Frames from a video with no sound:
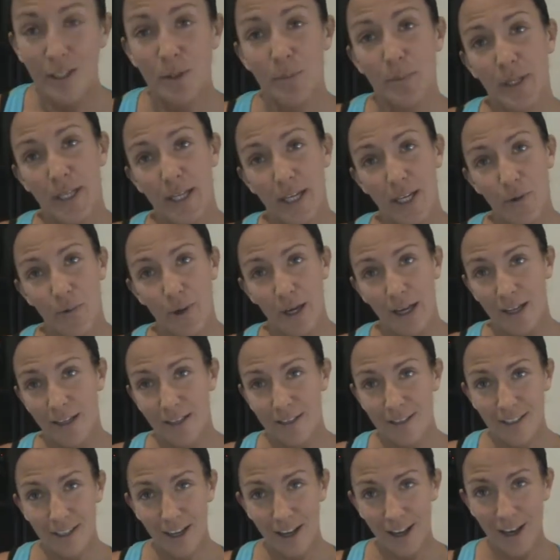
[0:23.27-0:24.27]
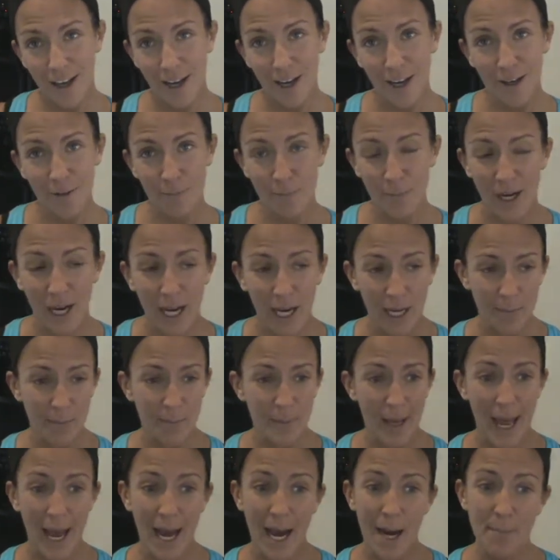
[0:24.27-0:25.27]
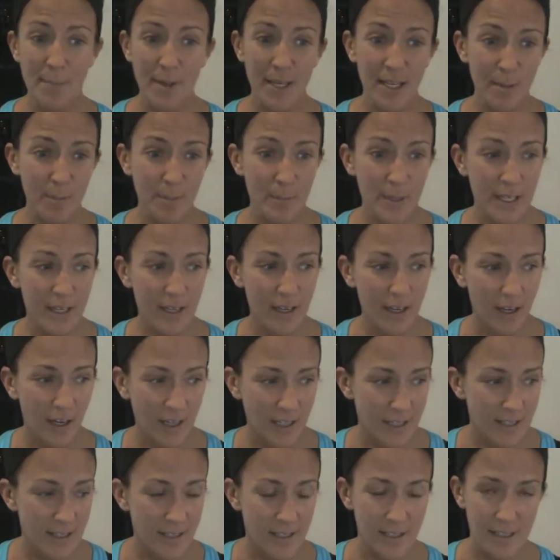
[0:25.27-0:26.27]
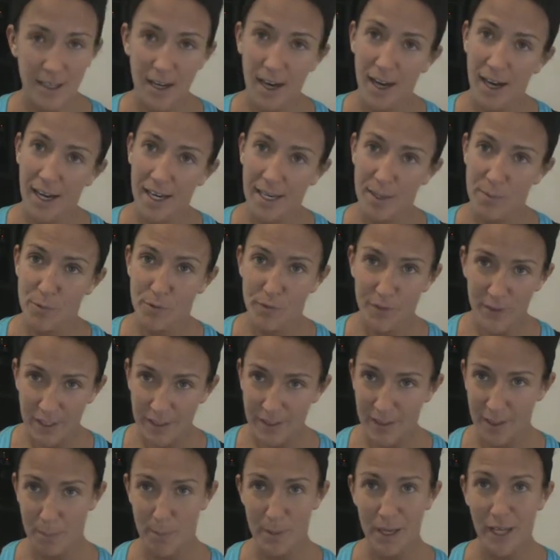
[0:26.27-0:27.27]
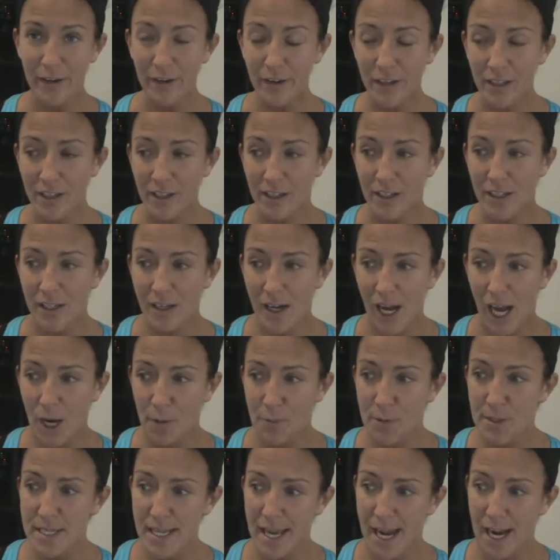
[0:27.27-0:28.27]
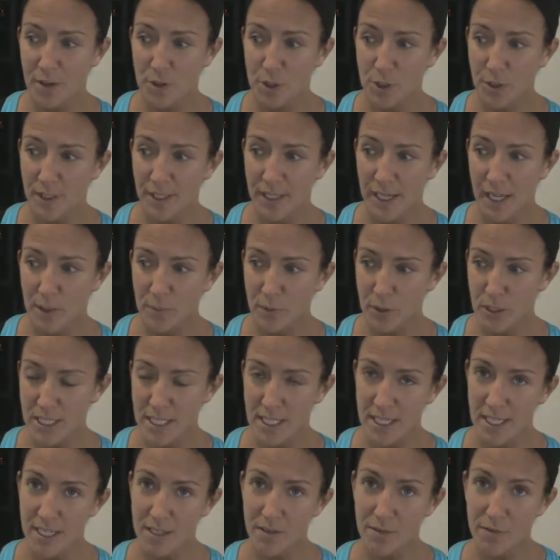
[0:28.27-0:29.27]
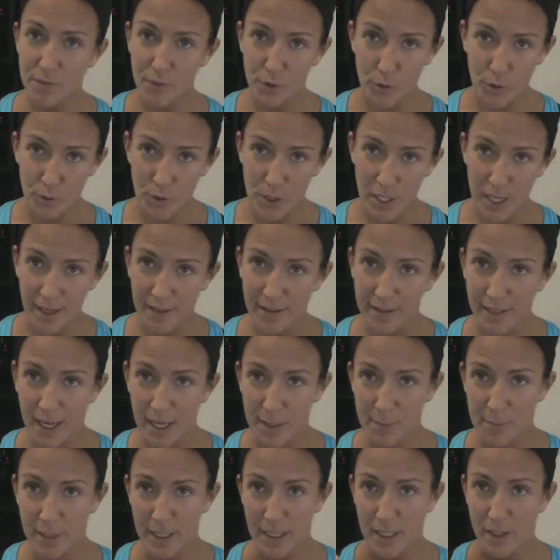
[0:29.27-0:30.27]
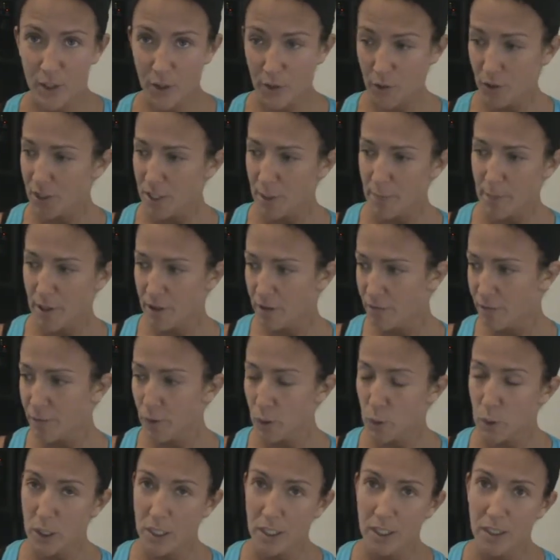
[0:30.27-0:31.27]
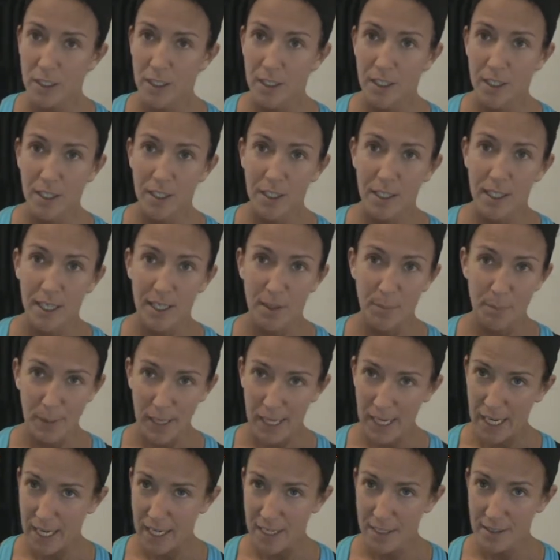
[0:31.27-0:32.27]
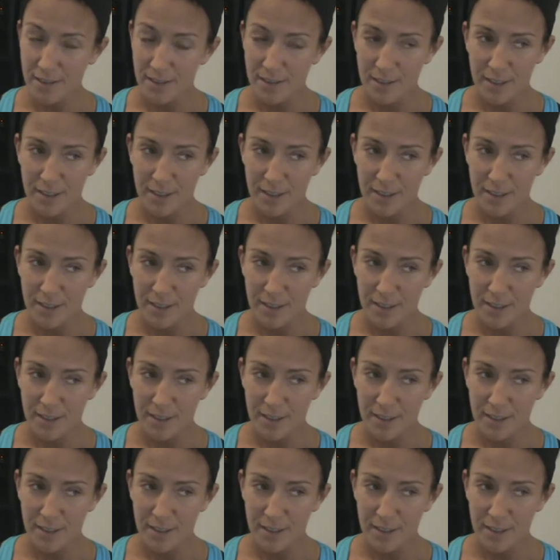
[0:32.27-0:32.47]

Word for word: But anyway, um, I'm happy because I am feeling better. I was actually able to eat food and not be curled up on the floor in pain.